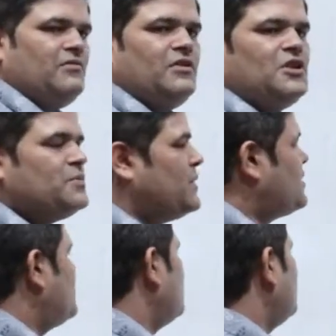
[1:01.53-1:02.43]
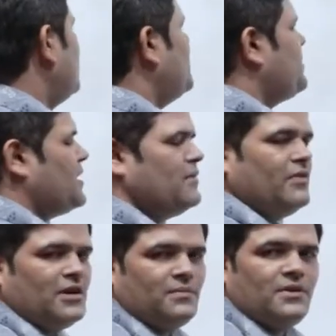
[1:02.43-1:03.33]
with respect to independent
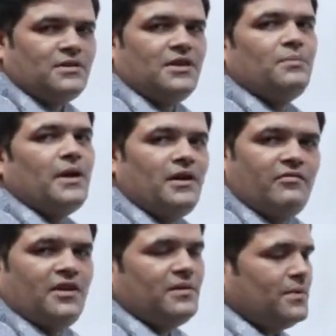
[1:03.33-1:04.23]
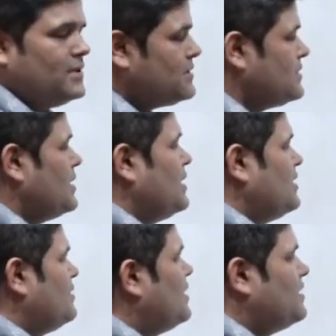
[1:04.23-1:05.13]
variables and dependent variables,
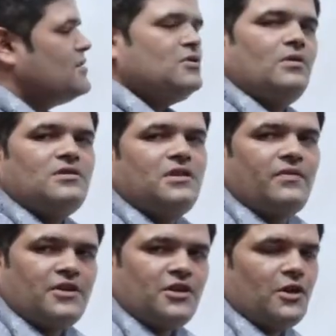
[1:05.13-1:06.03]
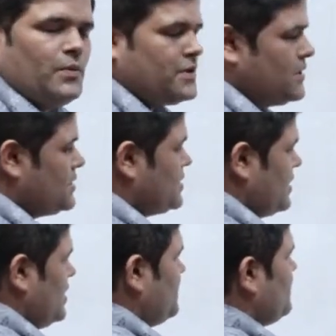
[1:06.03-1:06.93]
that it is known as differential equations.
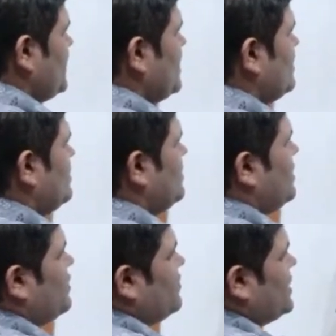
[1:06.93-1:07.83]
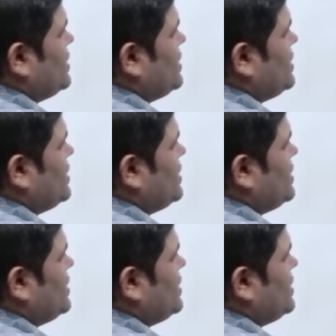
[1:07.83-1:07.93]
Okay, so now we are